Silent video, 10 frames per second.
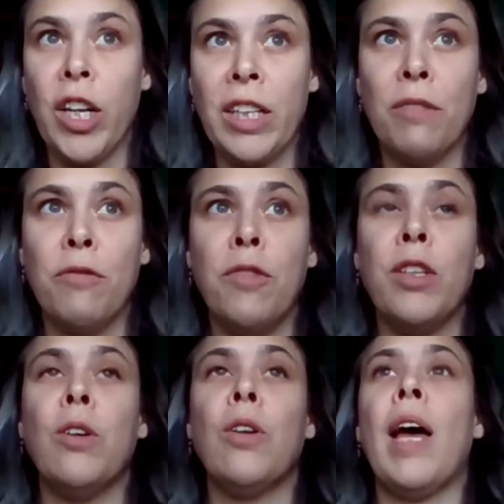to
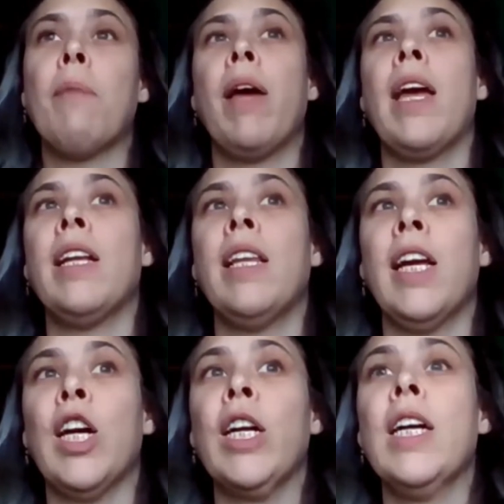feel that pain
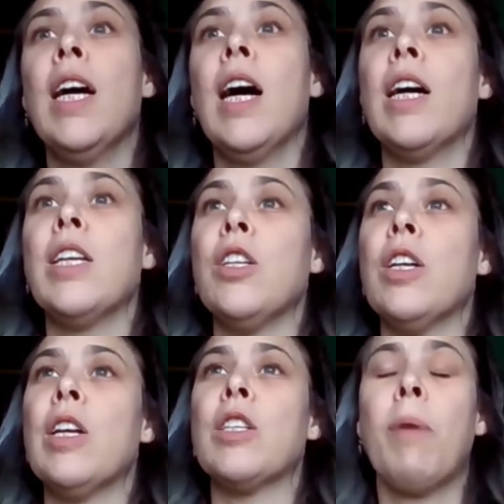there,
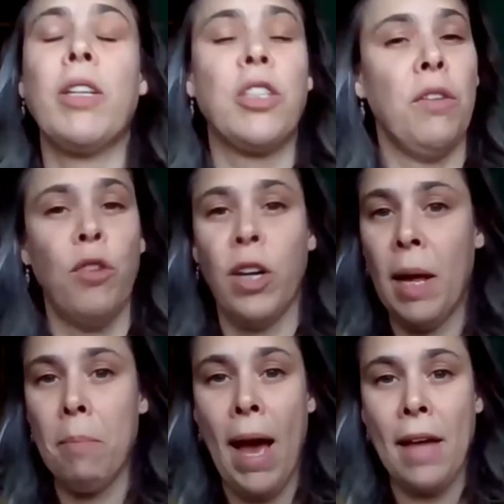especially if you're an
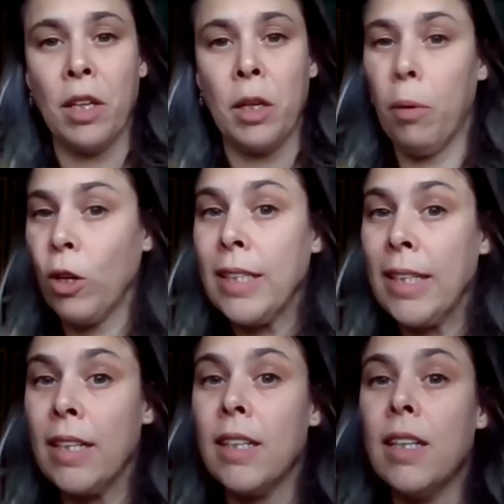empathic
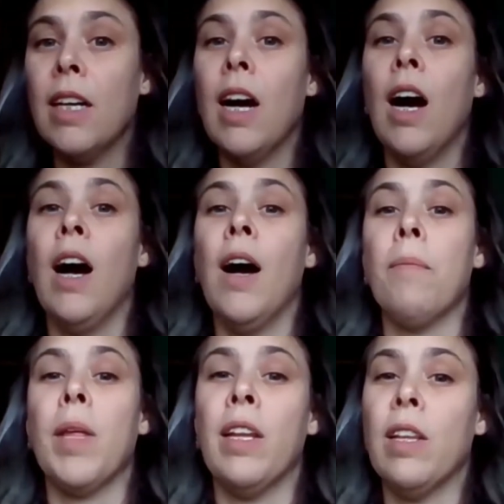person,
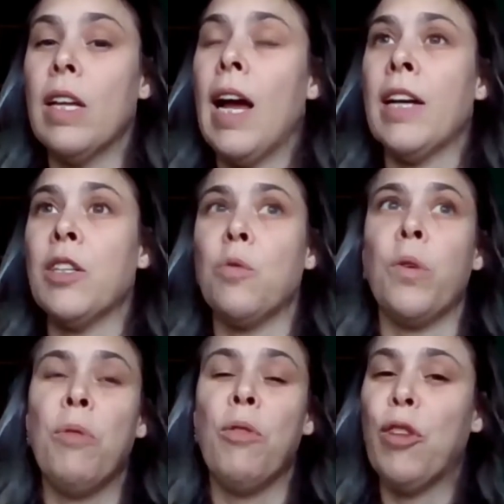and as we
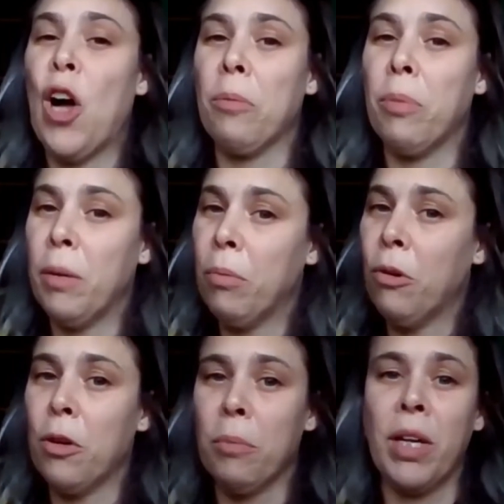move along, people
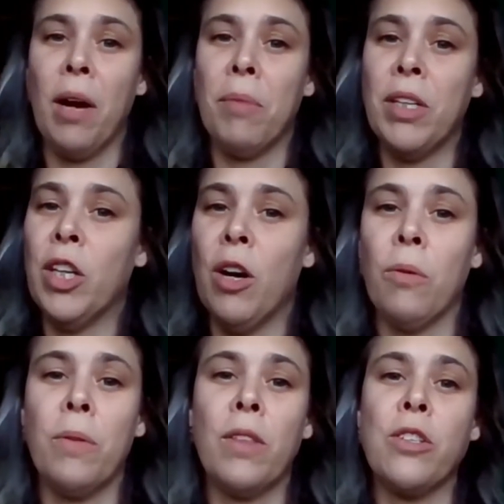are becoming,
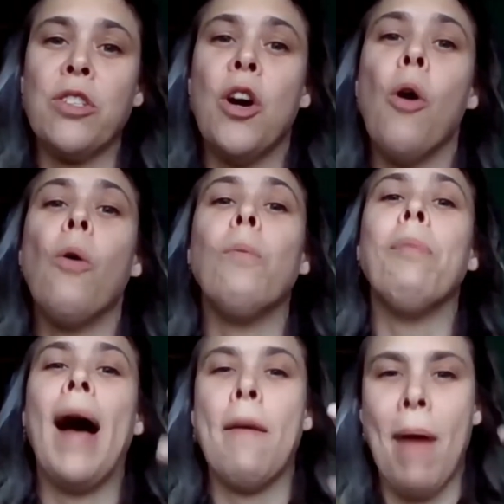there's no
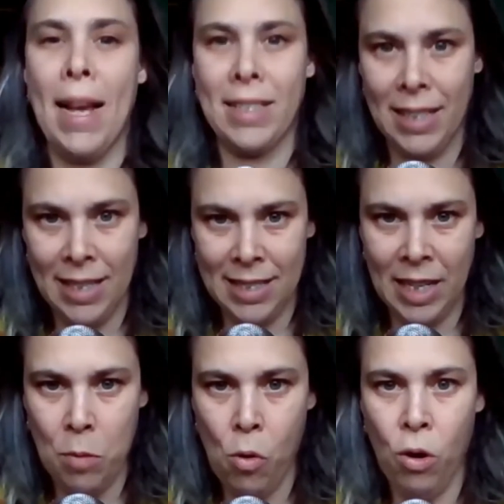bypassing this
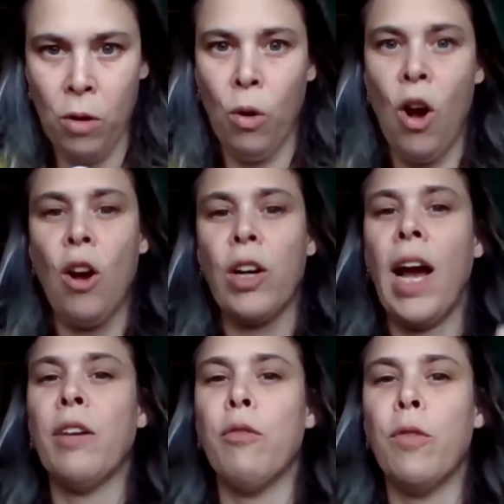anymore. We're all kind
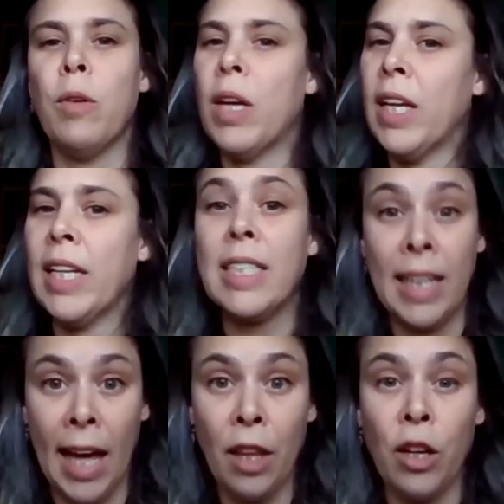of in it
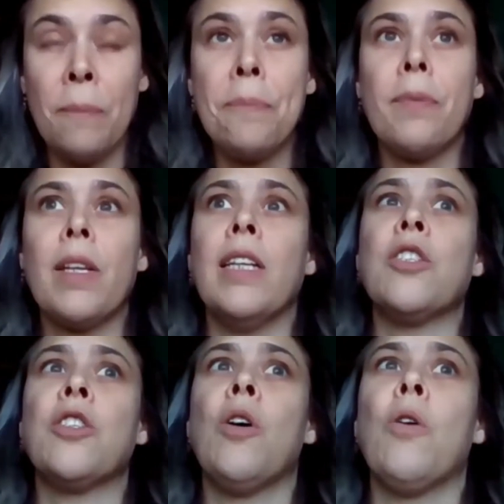together. And
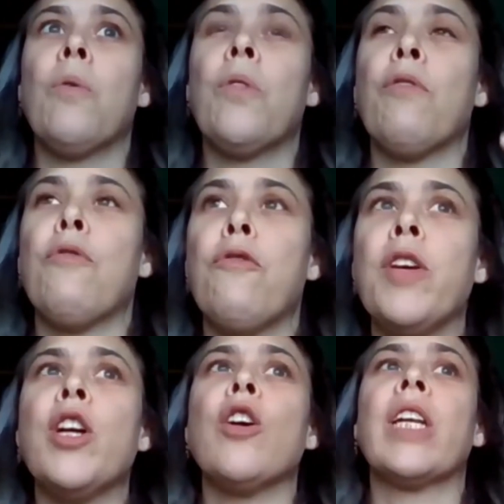so the
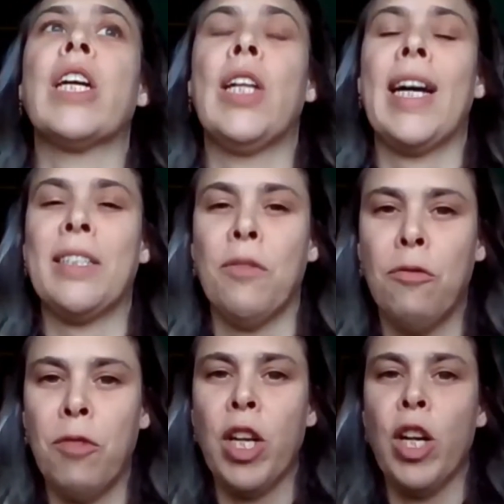fear, the collective
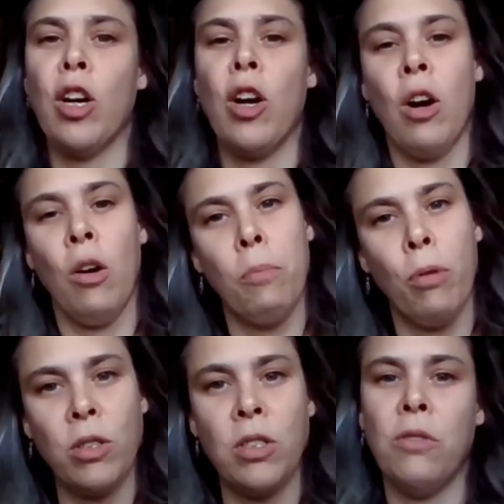fear, our own
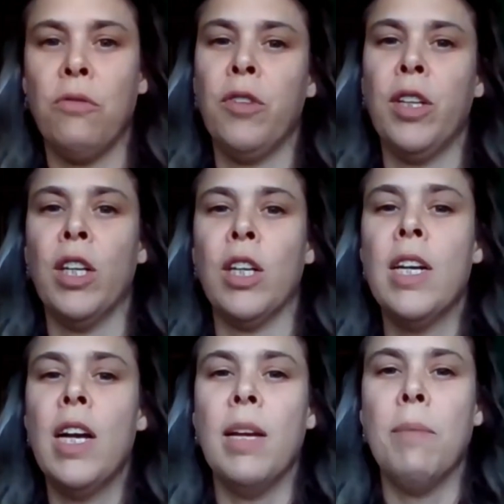personal fear,
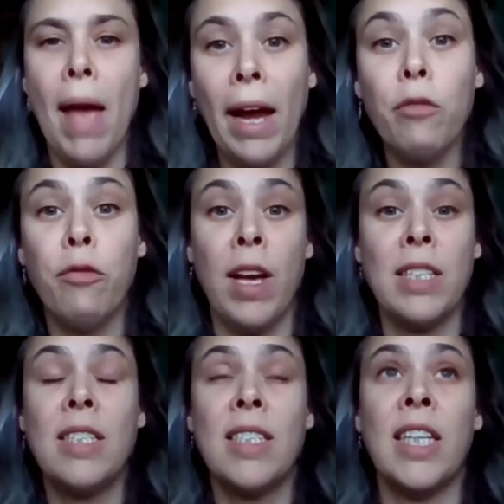it
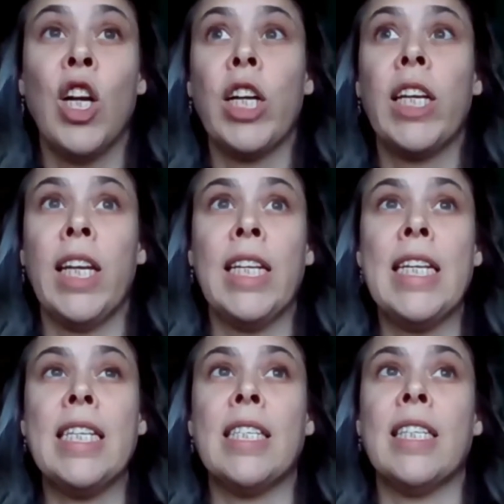manifests in our
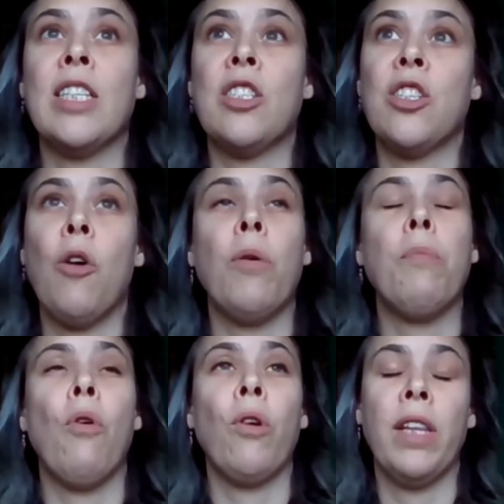kidneys, and it's so
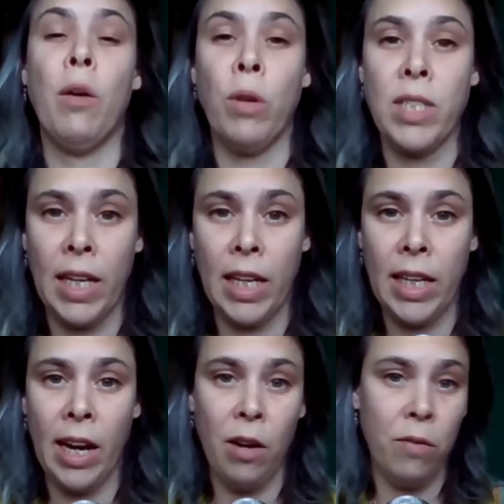important that we're taking
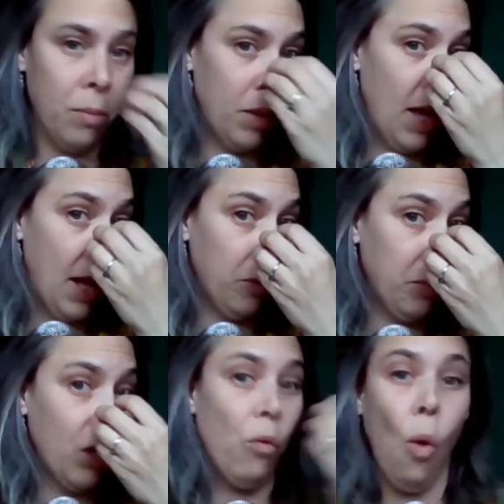care of them. The element
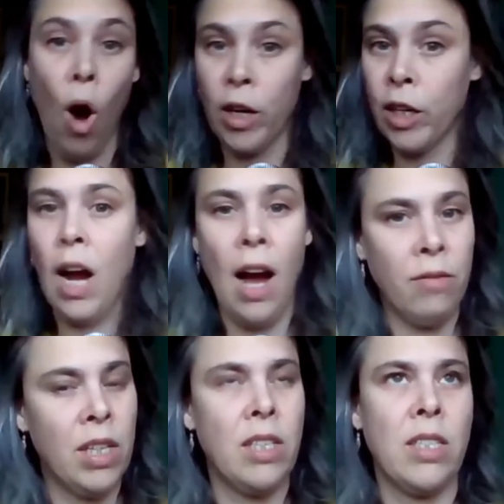of water,
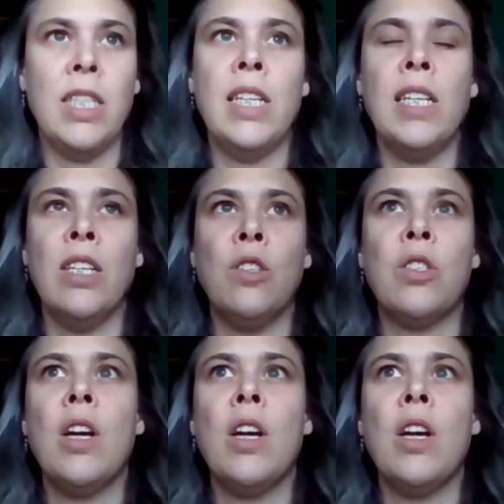obviously, is